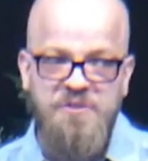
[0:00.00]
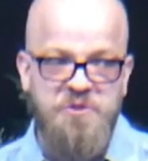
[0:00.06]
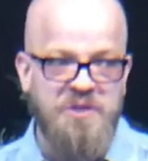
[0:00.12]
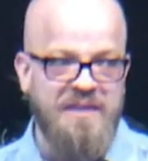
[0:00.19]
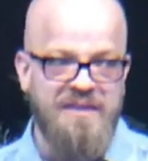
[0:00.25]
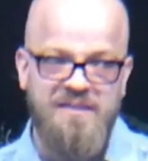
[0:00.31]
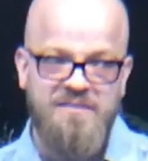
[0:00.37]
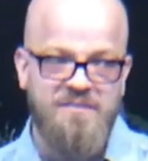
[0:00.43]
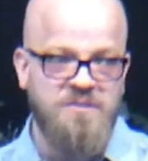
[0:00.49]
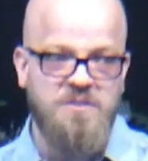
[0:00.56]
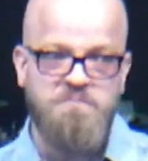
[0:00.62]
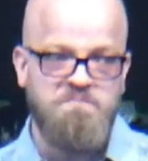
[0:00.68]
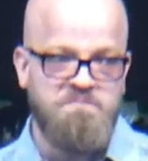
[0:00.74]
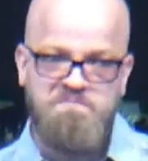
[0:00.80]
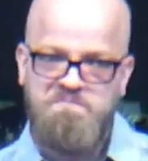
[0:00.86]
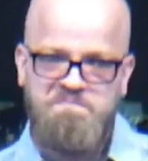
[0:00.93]
things,
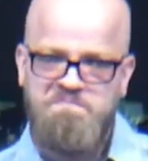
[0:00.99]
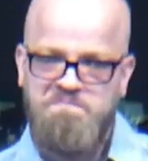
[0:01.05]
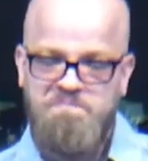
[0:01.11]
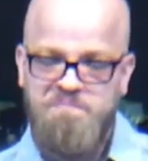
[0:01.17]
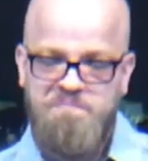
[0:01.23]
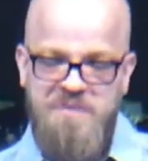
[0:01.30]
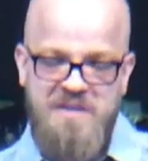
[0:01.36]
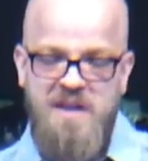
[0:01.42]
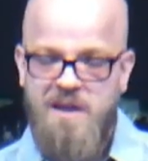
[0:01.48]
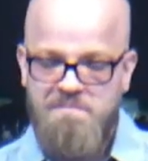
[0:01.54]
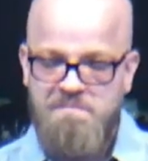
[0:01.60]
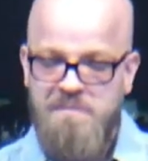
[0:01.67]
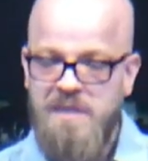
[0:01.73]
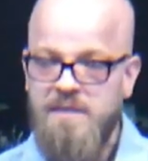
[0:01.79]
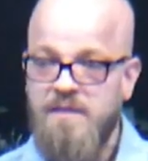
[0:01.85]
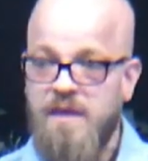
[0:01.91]
but not
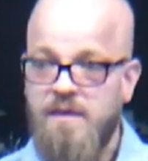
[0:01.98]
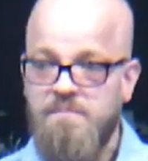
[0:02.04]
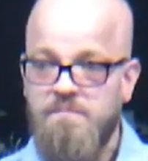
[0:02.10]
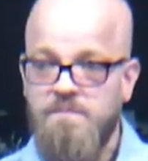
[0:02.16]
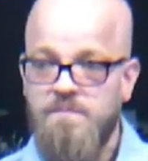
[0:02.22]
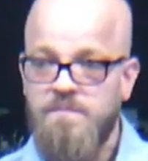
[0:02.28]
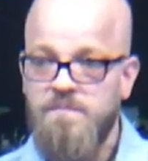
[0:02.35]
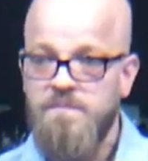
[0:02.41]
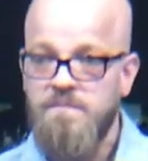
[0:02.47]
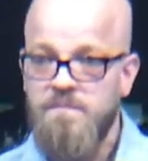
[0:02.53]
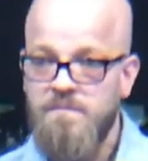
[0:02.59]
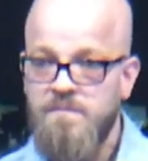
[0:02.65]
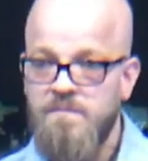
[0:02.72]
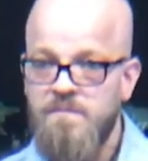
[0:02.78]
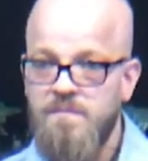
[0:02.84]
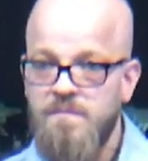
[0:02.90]
mean them.
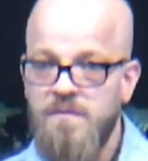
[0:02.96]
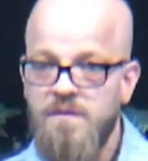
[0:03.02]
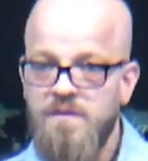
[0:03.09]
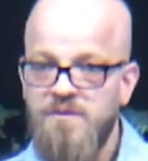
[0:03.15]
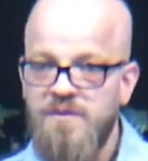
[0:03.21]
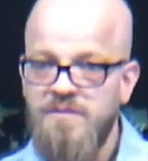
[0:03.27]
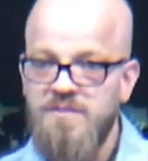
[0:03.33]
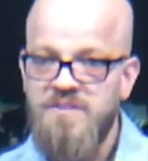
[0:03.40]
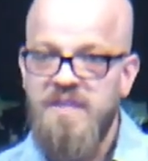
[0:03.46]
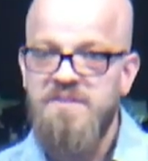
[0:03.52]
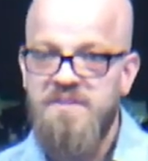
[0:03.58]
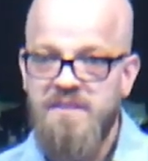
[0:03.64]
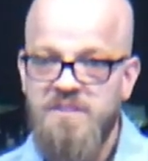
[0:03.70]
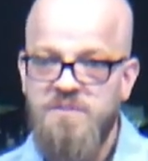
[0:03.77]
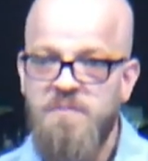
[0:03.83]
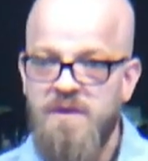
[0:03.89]
You can say
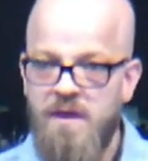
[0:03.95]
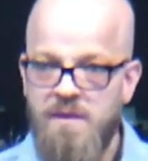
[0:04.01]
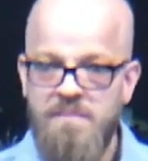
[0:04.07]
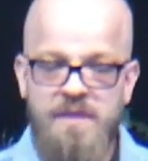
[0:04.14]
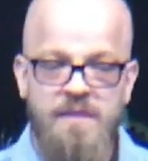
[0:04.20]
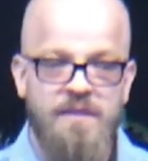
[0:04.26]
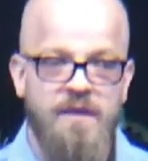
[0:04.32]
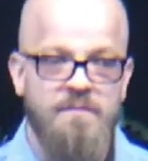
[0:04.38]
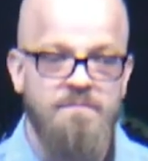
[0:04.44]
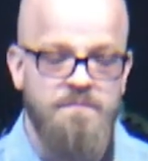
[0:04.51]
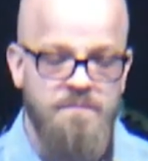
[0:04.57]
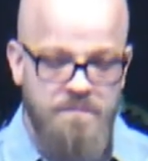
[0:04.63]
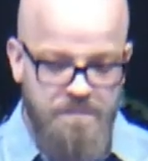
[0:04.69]
things, but not mean them.